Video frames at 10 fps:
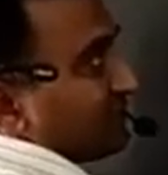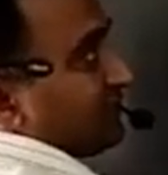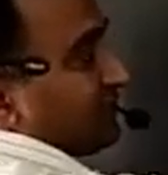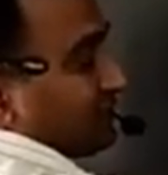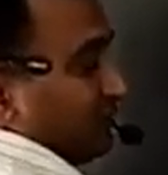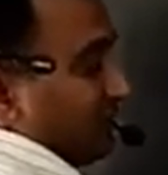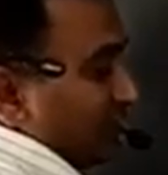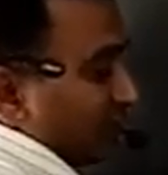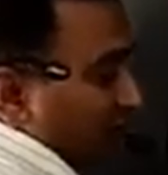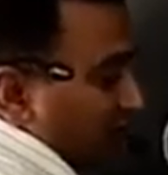this
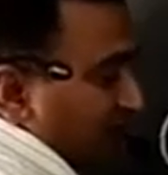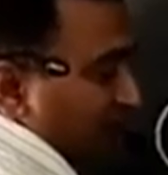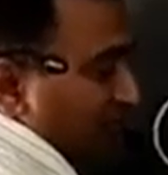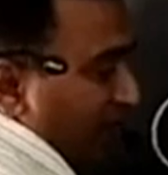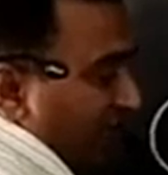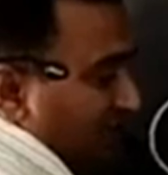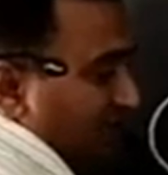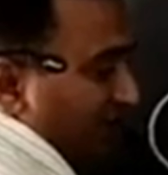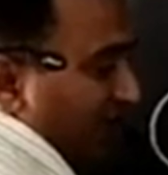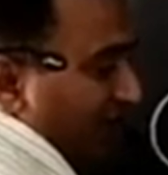first object
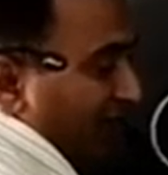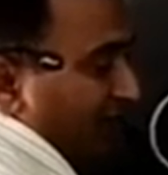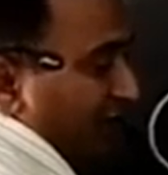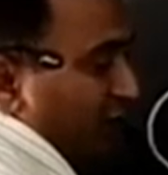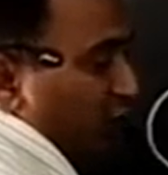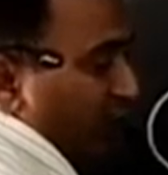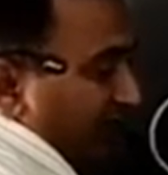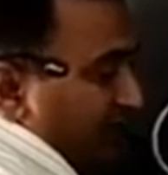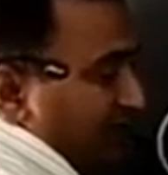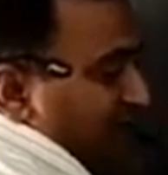mass by
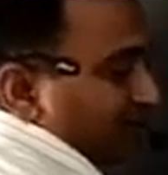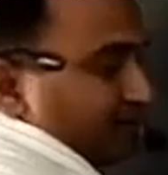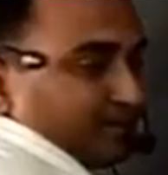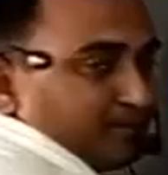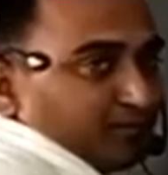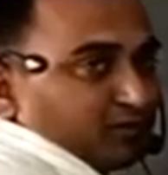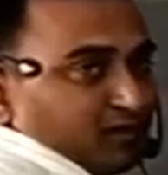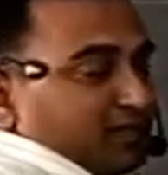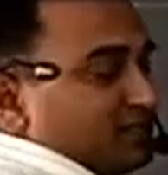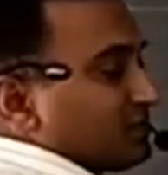2x.
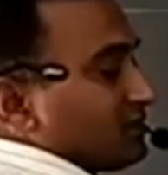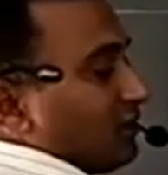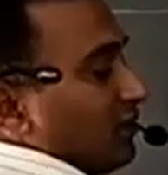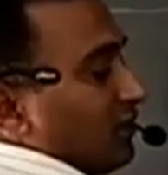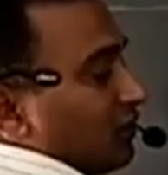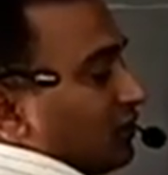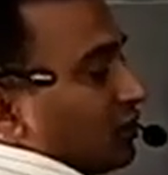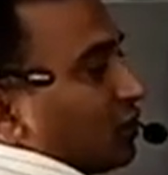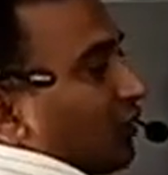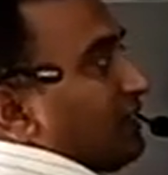That is
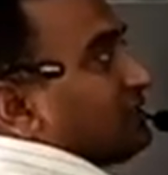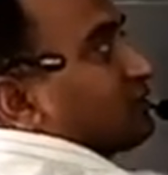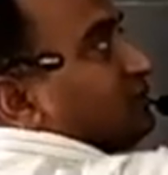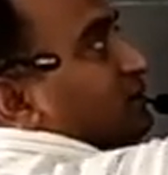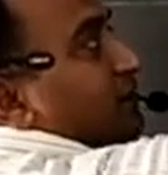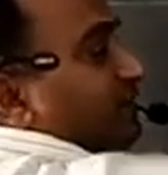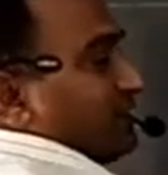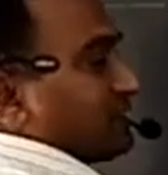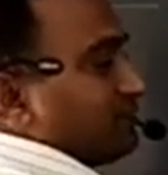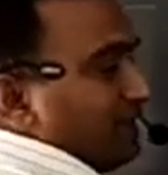twice of the
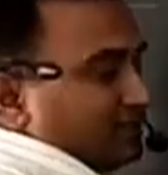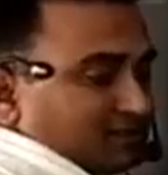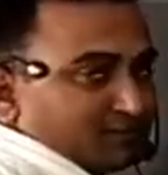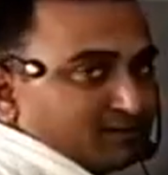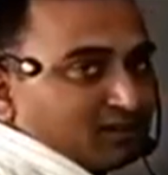previous mass.